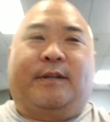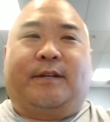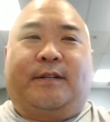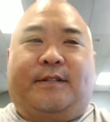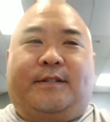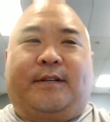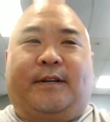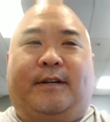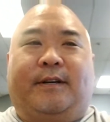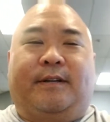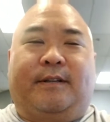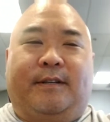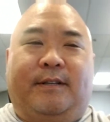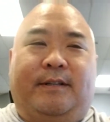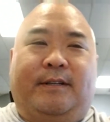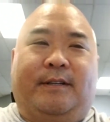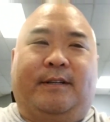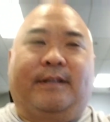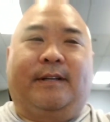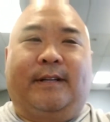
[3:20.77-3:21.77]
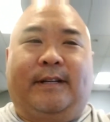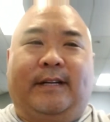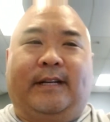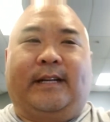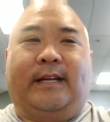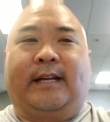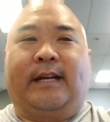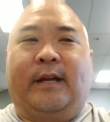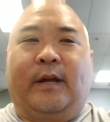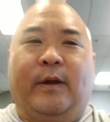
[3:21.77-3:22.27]
So
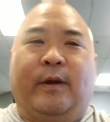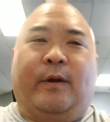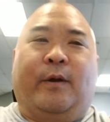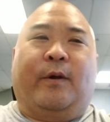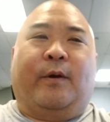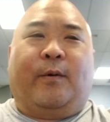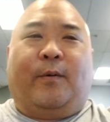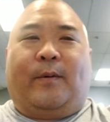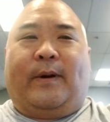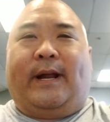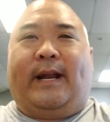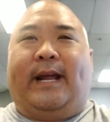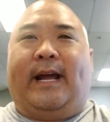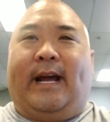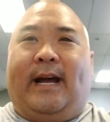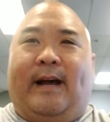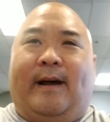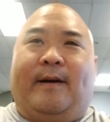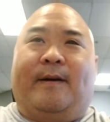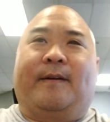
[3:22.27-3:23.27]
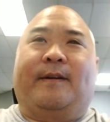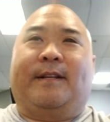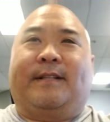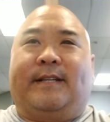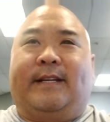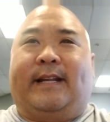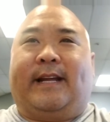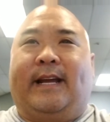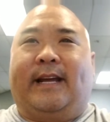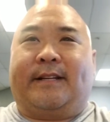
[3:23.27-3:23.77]
right now,
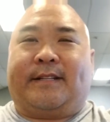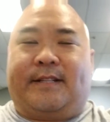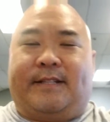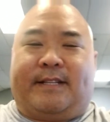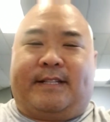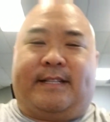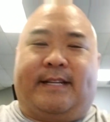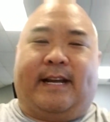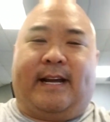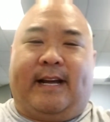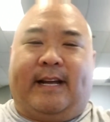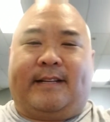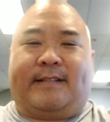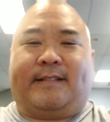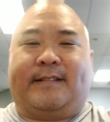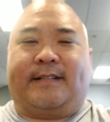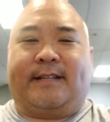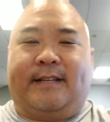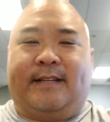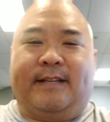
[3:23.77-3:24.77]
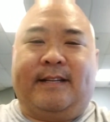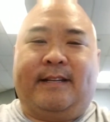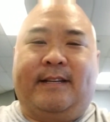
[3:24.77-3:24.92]
today is just a test